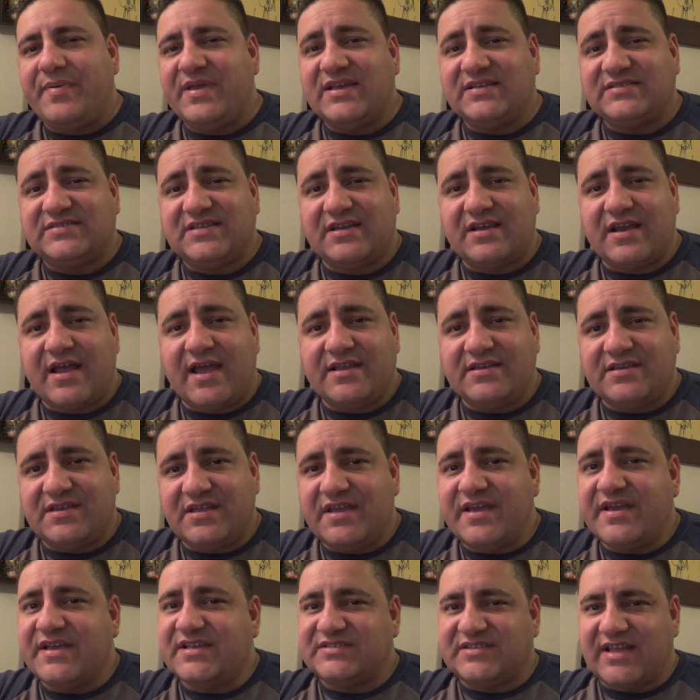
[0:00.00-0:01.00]
PSN
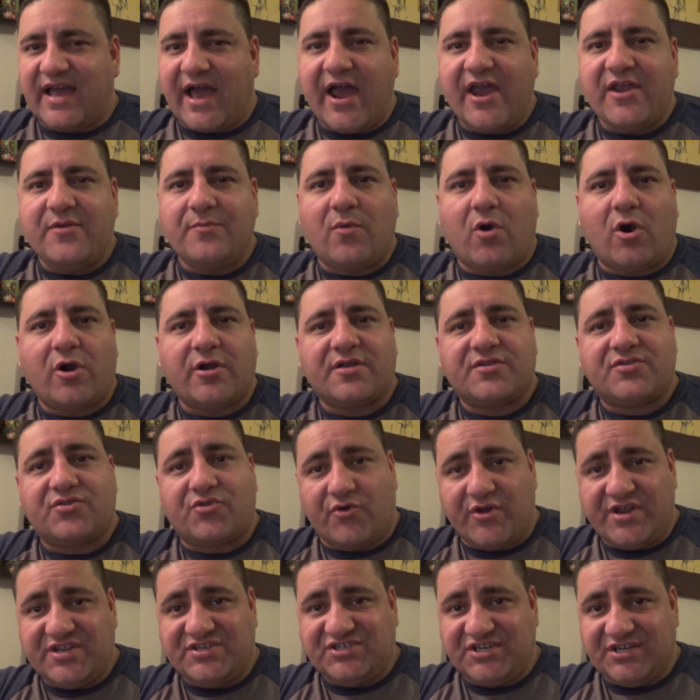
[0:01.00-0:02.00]
ID is
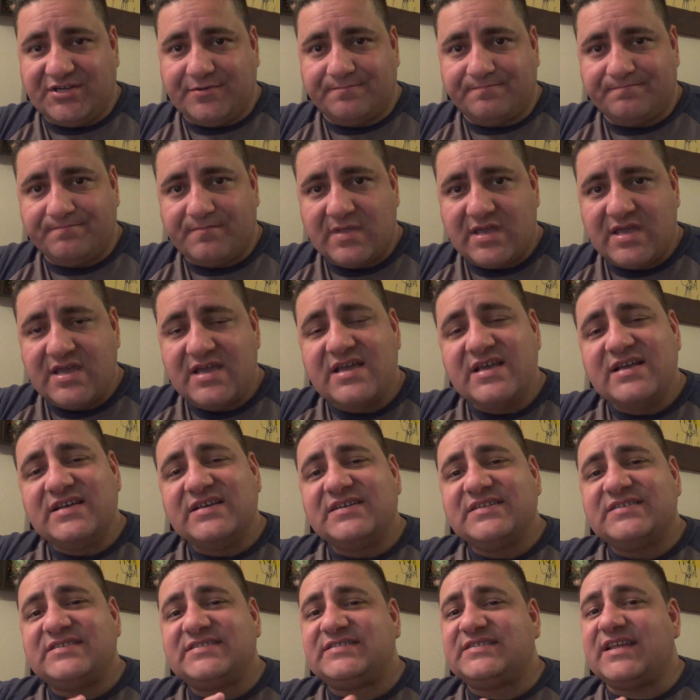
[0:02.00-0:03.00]
iMarc3G.
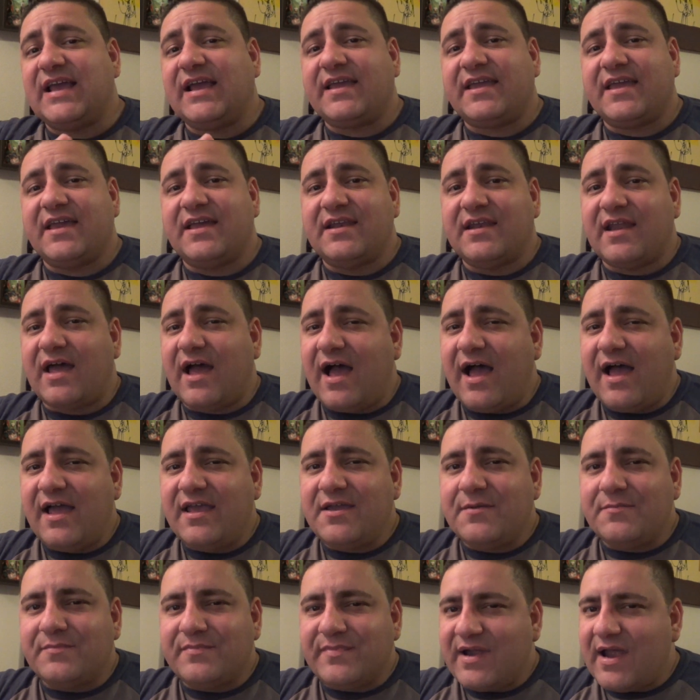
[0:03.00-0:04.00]
Second, I
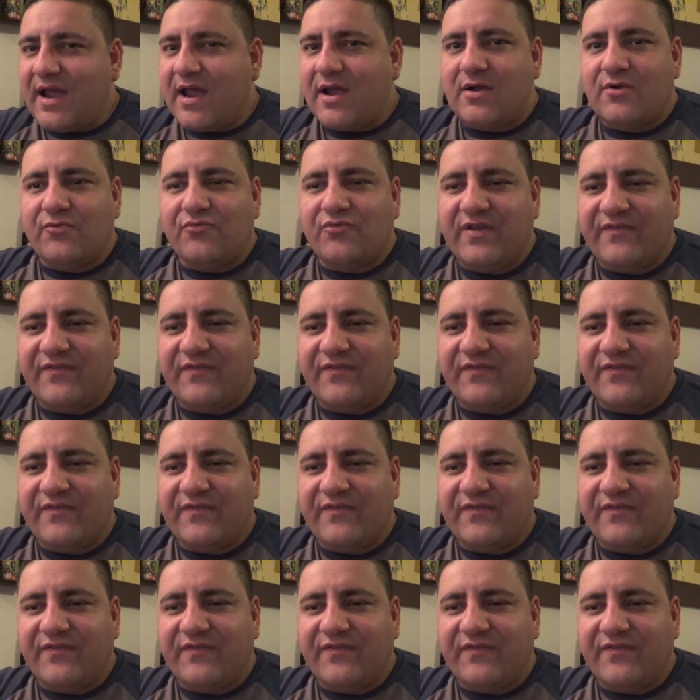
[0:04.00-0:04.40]
am not